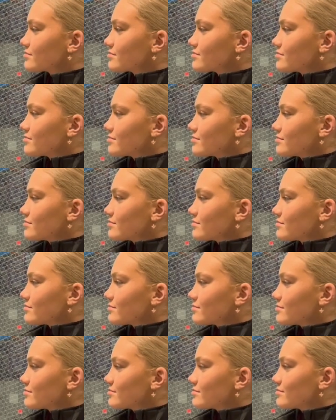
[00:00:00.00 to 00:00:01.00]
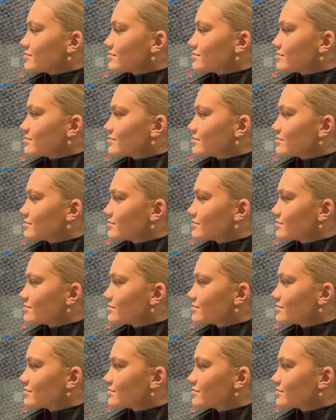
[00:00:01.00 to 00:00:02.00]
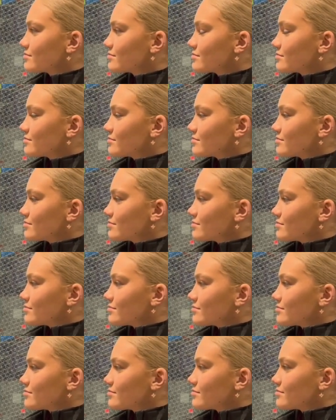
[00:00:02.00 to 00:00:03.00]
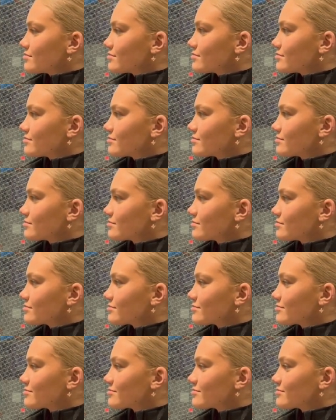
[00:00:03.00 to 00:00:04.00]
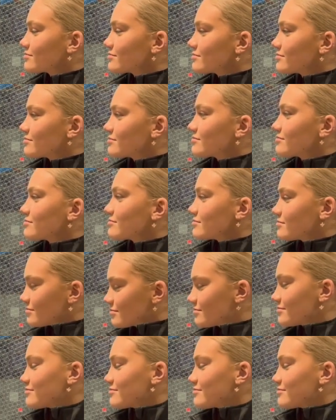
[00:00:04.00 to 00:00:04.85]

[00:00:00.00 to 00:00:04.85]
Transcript: This person isn't speaking.